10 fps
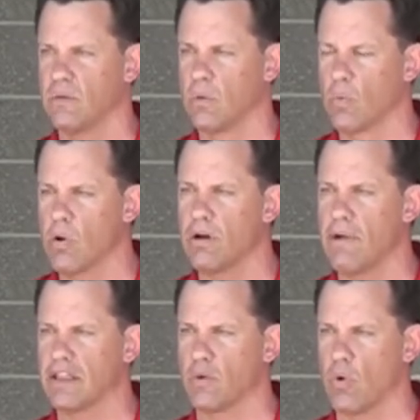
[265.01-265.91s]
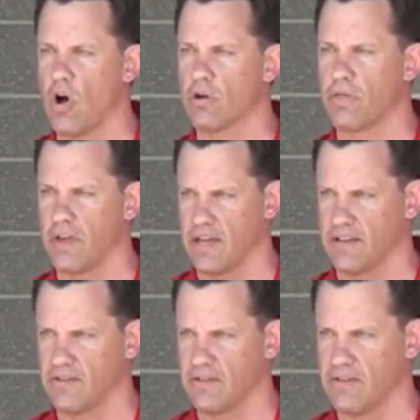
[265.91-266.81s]
We're worrying about the wrong
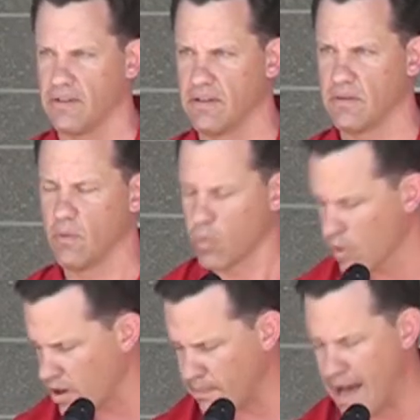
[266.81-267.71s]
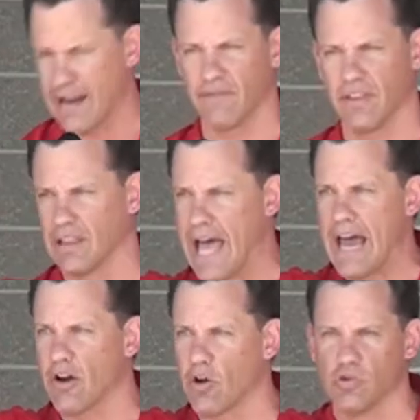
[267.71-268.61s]
things. If we're worrying about if the
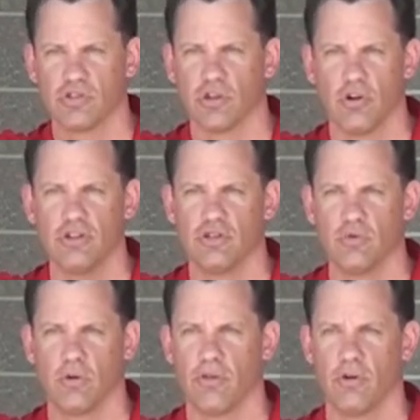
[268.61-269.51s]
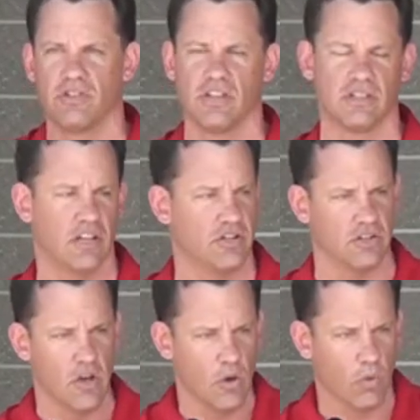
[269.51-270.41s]
ladder goes 32 or 36 inches,
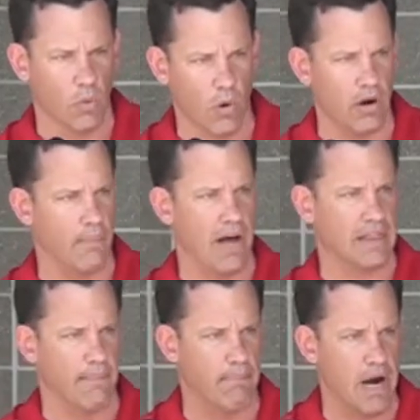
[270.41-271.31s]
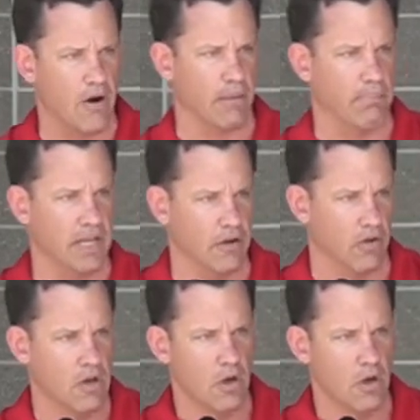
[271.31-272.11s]
we're worrying about the bearing beetle.